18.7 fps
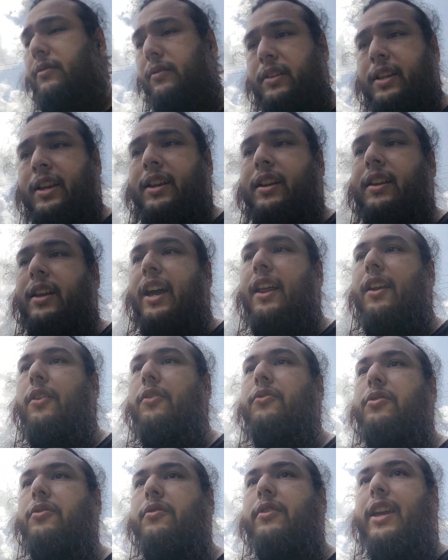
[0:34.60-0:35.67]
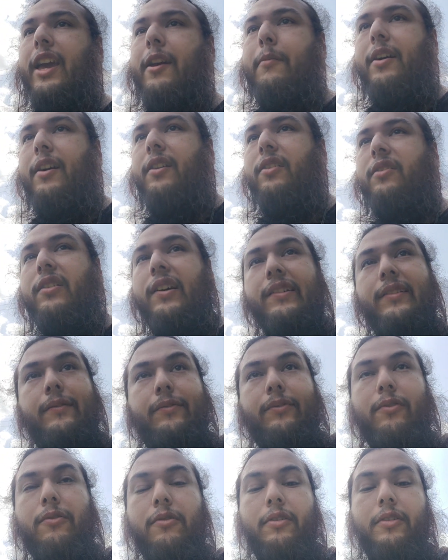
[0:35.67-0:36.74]
Then Halo 2 came out in
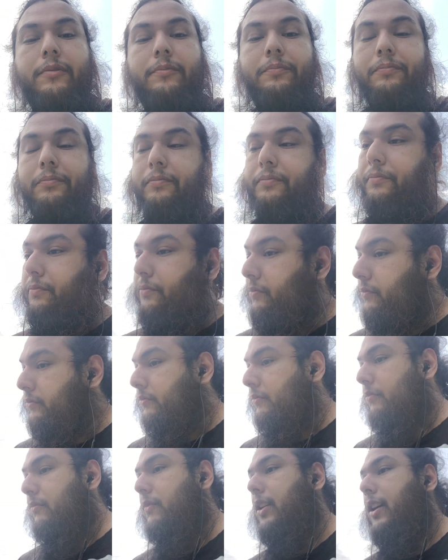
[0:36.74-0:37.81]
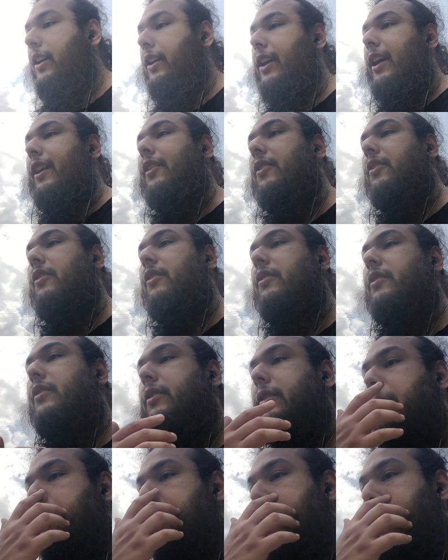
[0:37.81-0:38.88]
2004, again hooked,
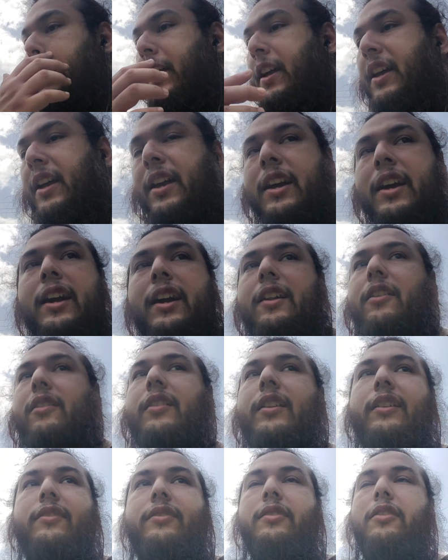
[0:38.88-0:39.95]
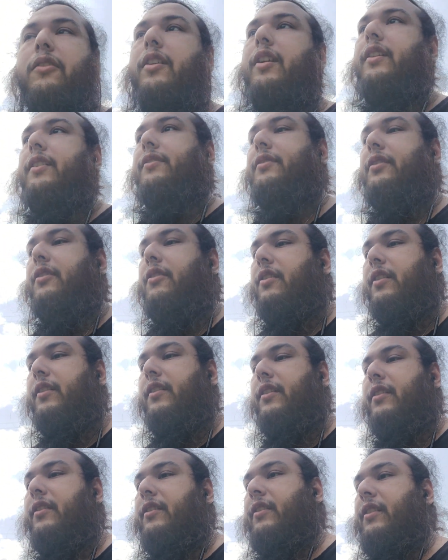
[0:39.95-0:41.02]
you know, and then so on and so on.